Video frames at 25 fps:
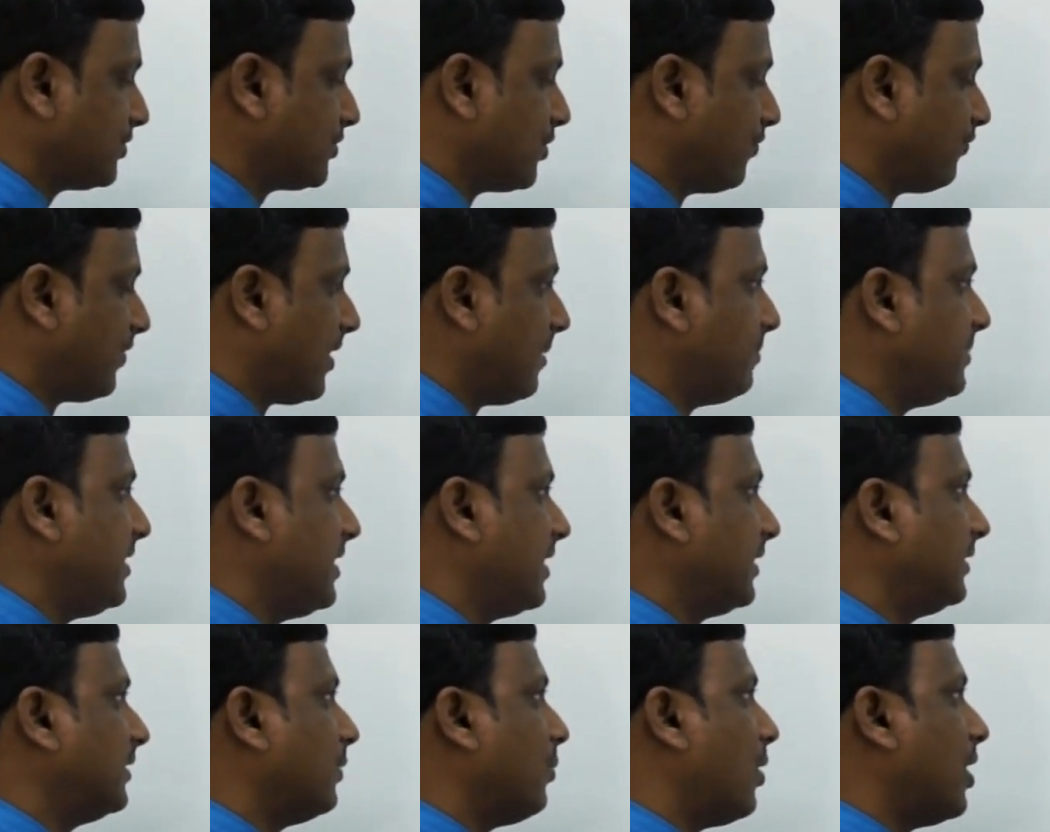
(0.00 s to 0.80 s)
So from
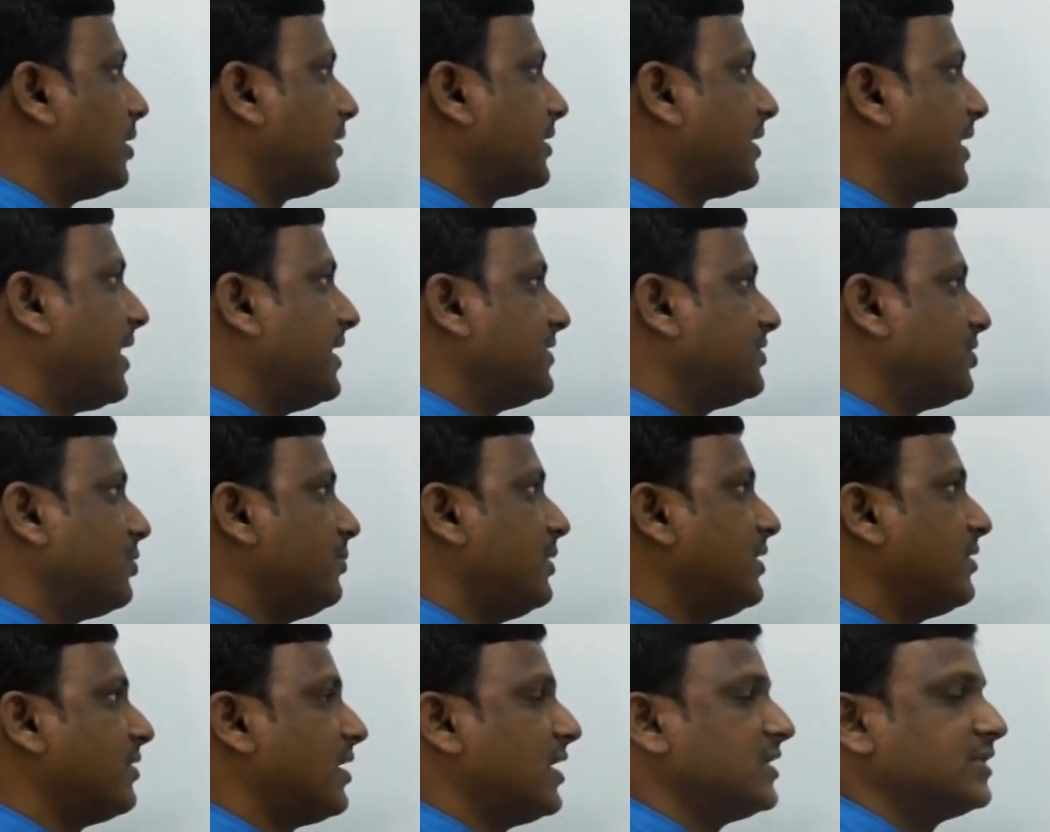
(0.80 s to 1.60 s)
here the water has to
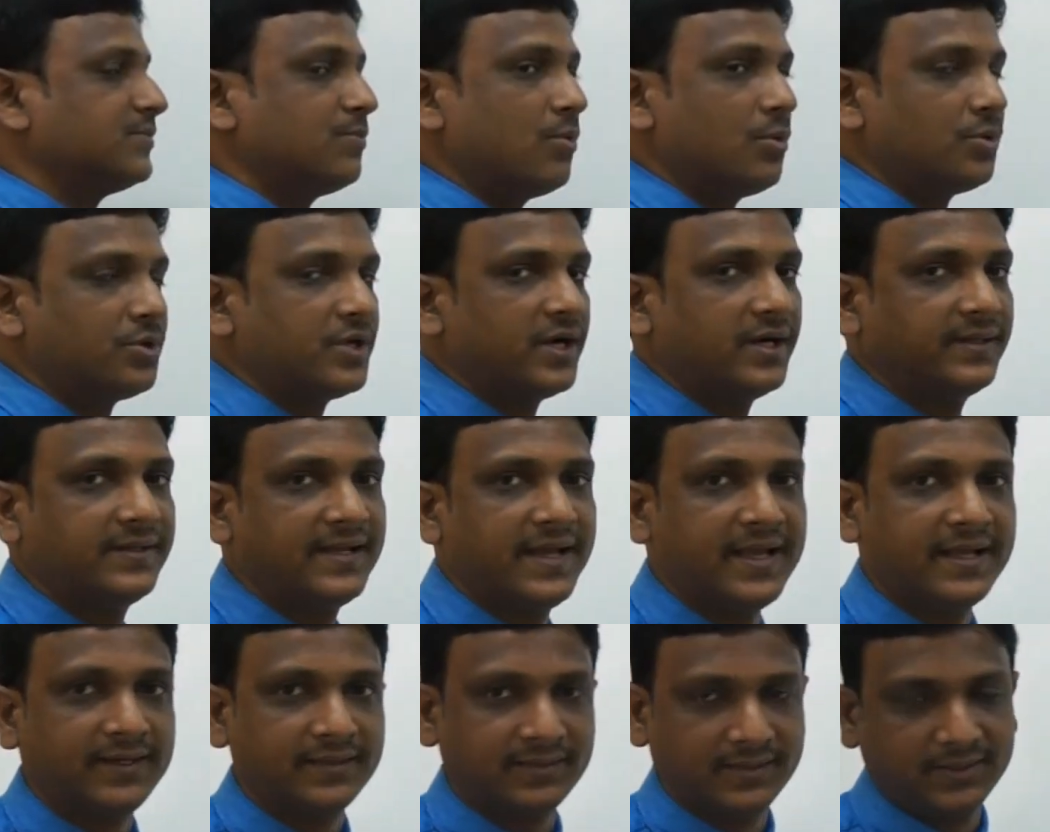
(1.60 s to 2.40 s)
be transported
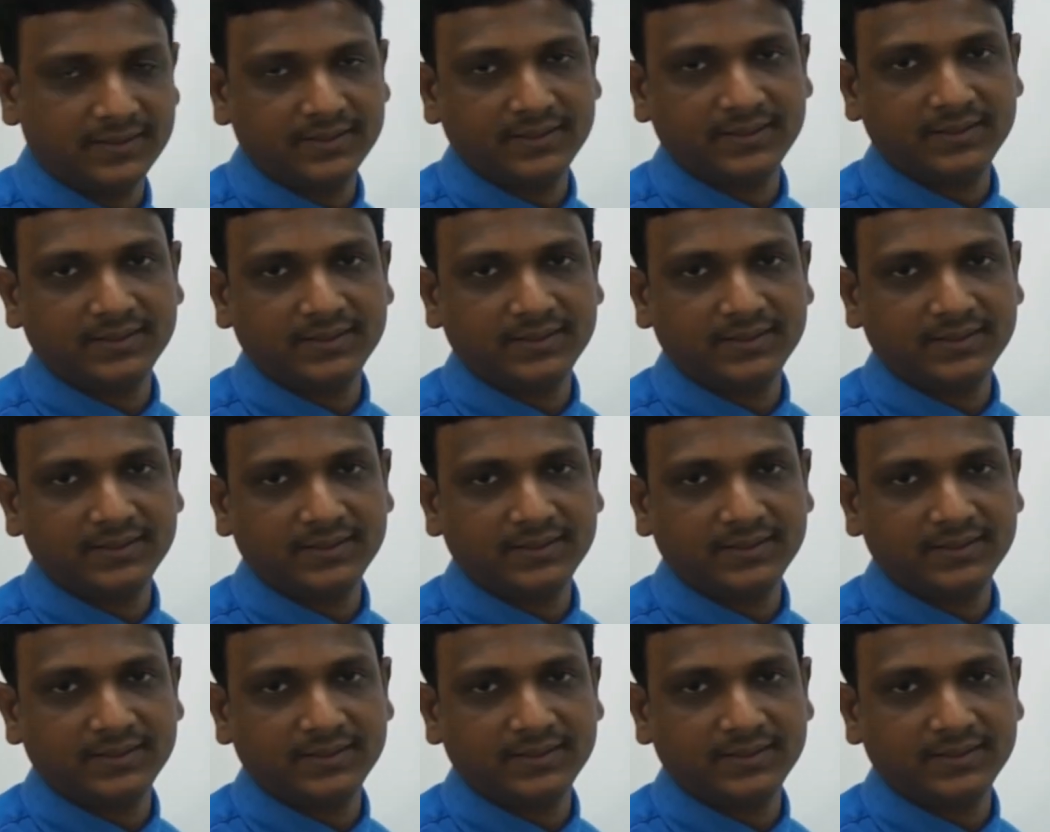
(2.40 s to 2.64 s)
there.